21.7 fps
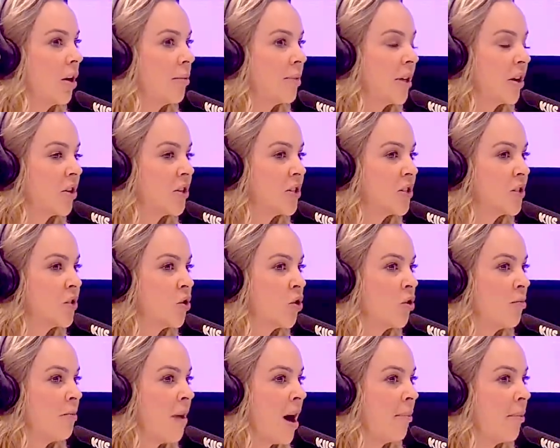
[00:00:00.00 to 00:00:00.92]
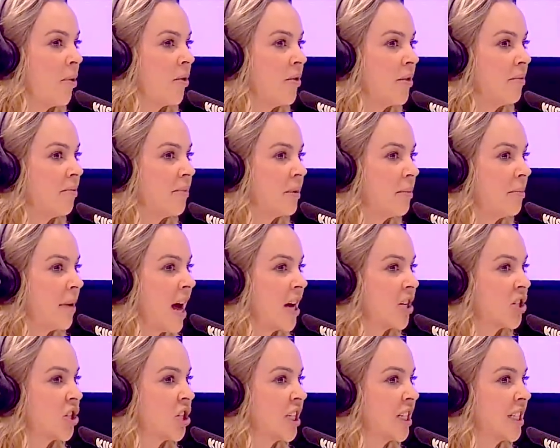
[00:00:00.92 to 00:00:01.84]
Hope they don't zoom up on the
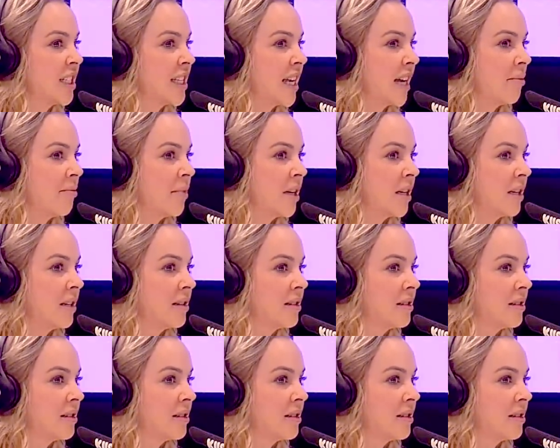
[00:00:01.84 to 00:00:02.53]
passing segment.